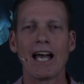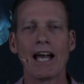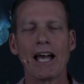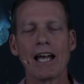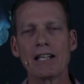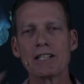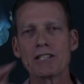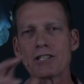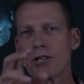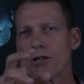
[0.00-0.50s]

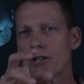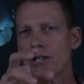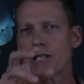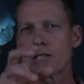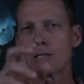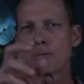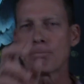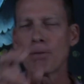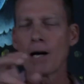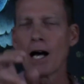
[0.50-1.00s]
And so
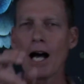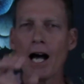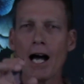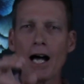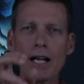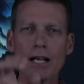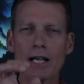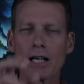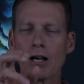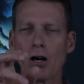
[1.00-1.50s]
there's a
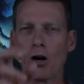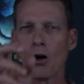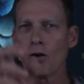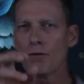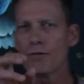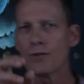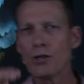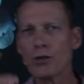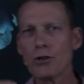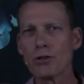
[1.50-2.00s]
part
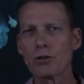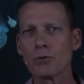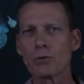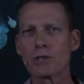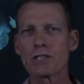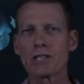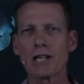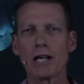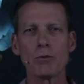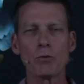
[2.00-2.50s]
of you that
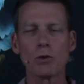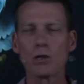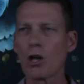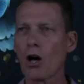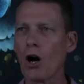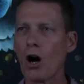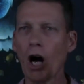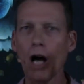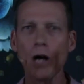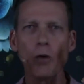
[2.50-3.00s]
would say, well,
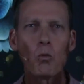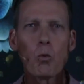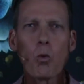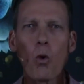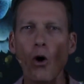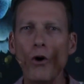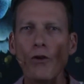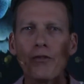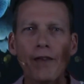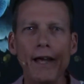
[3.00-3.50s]
I
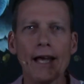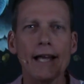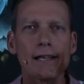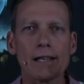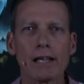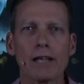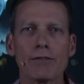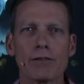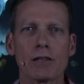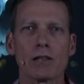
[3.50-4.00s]
want that
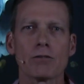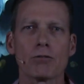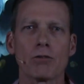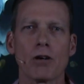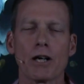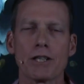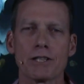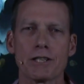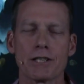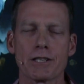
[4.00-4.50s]
level of
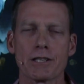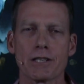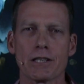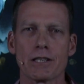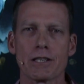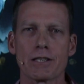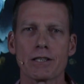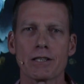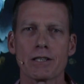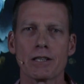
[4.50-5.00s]

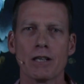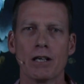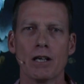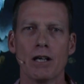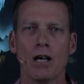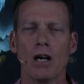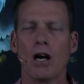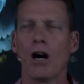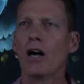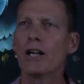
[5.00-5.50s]
righteousness.
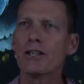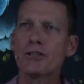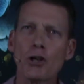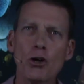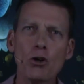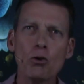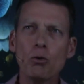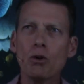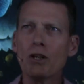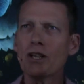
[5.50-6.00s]
I
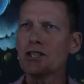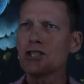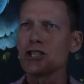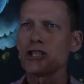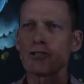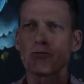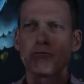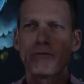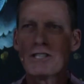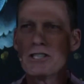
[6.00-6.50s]
don't want to
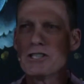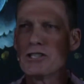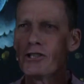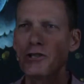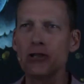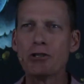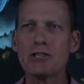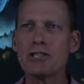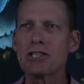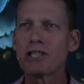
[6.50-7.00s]
just
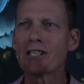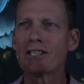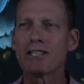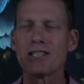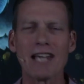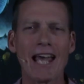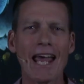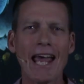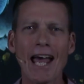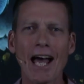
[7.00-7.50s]
reduce
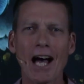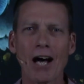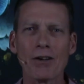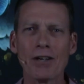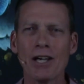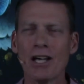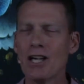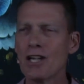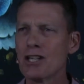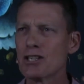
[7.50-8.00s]
it
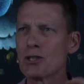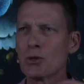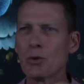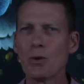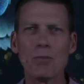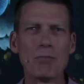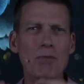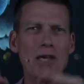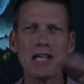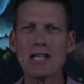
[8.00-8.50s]
down to
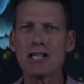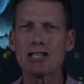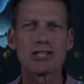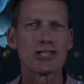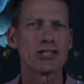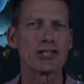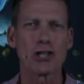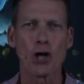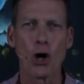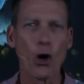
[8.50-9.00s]
a mere
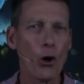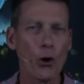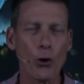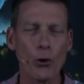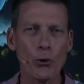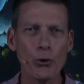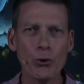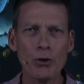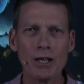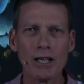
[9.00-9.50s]

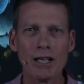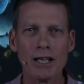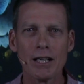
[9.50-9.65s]
show